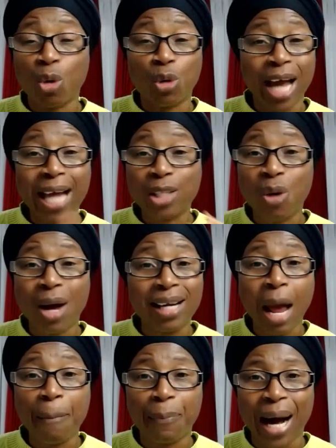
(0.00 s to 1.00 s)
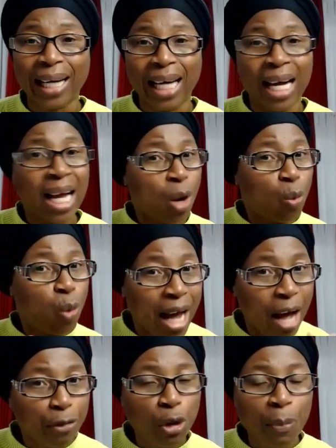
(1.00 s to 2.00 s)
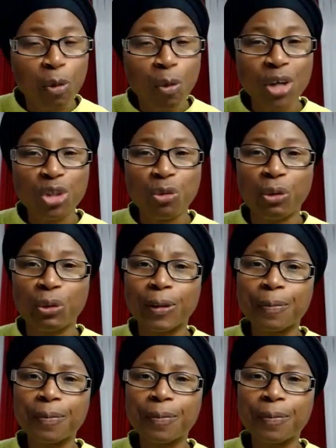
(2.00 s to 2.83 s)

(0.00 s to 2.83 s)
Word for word: to get you and I back. We have to be watchful.